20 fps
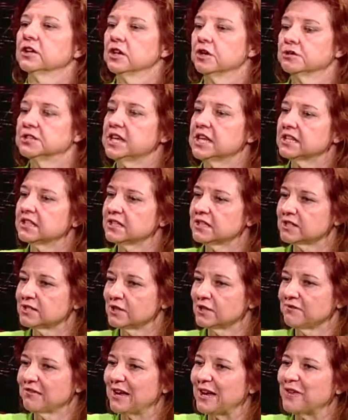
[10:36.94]
Go take the
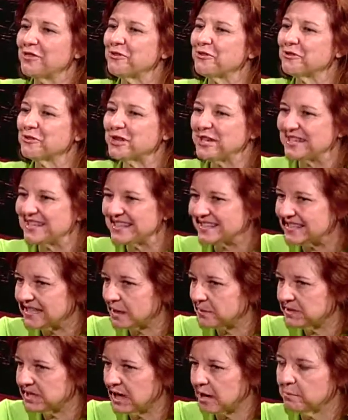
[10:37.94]
survey through the end of
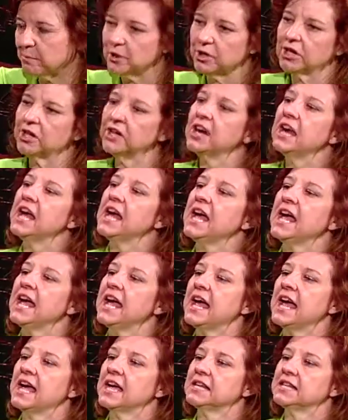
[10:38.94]
September.
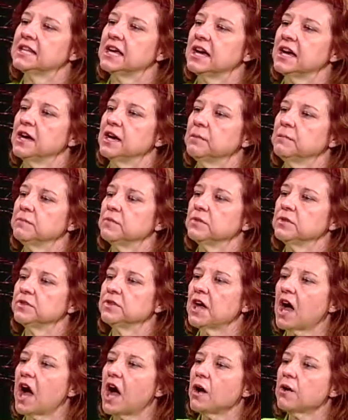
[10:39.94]
And
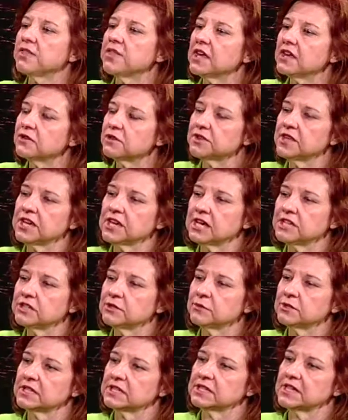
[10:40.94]
the other thing I
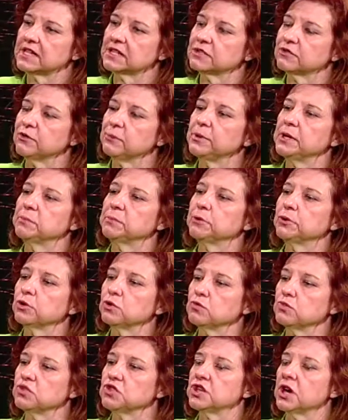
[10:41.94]
do want to say is for people
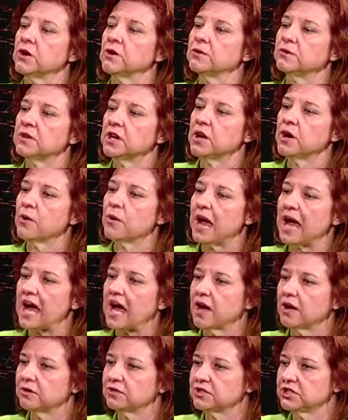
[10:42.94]
who don't know
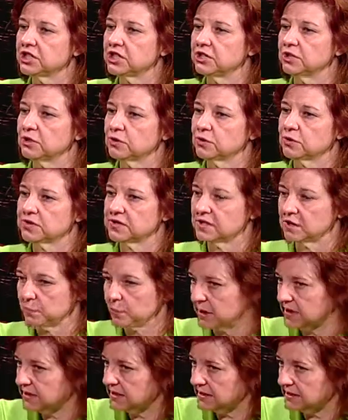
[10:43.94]
how to use the
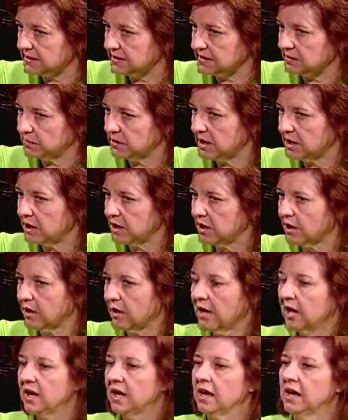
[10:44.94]
bus system
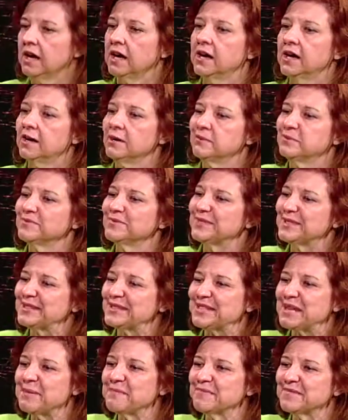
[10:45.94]
here,
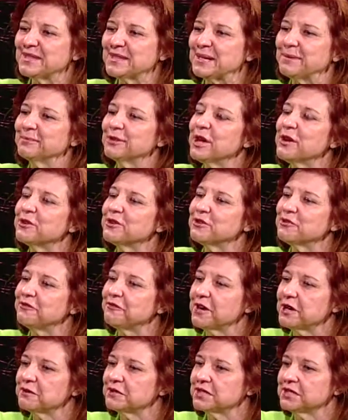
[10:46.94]
some local
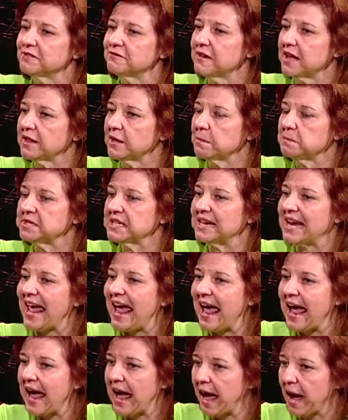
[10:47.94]
folks developed an
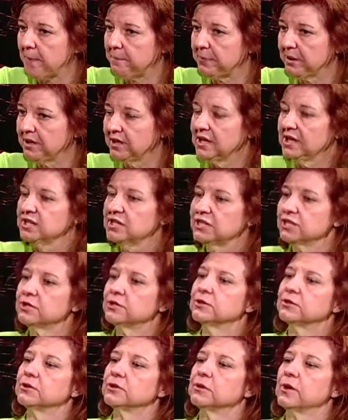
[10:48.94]
app
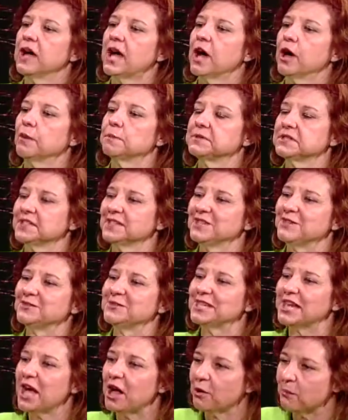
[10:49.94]
to help you
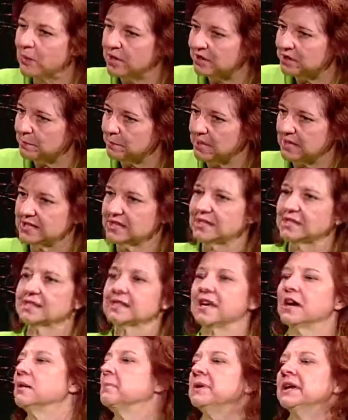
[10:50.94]
tell when the bus
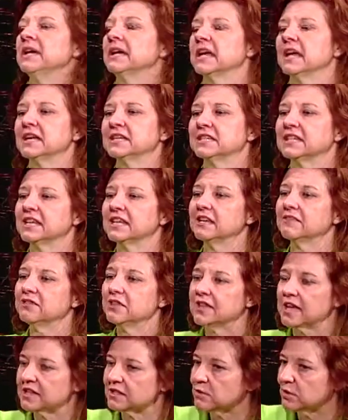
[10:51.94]
is coming and to give
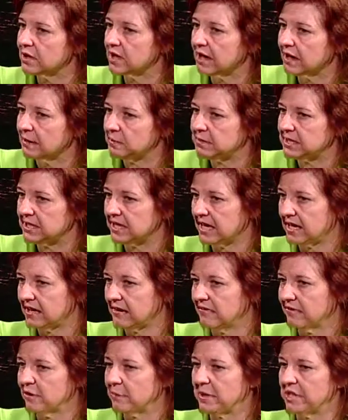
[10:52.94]
you that sort of
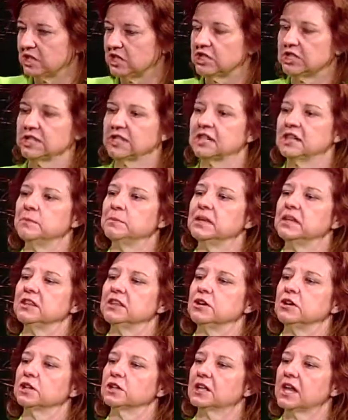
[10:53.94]
up-to-date information. I mean,
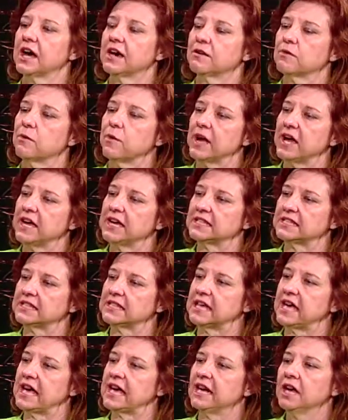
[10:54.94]
there are a lot of
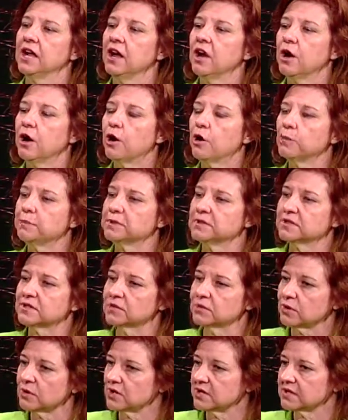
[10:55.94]
ways that open
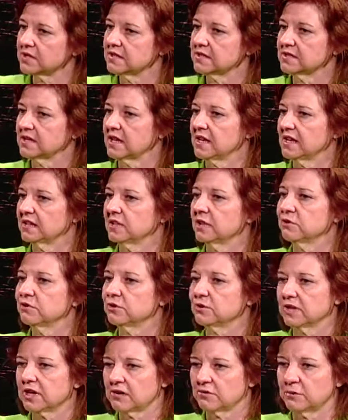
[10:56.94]
source
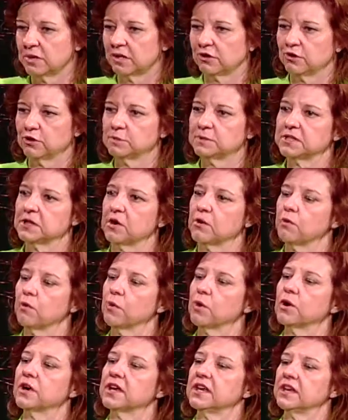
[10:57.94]
local government groups are
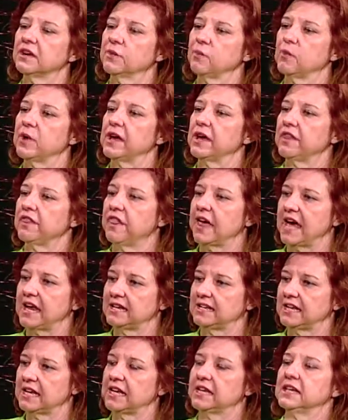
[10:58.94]
working with
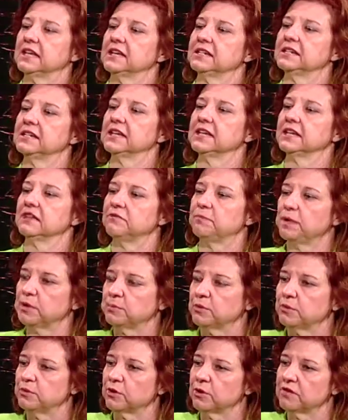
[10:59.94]
that data to give
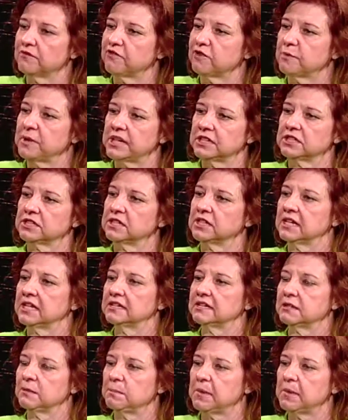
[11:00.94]
people more information and to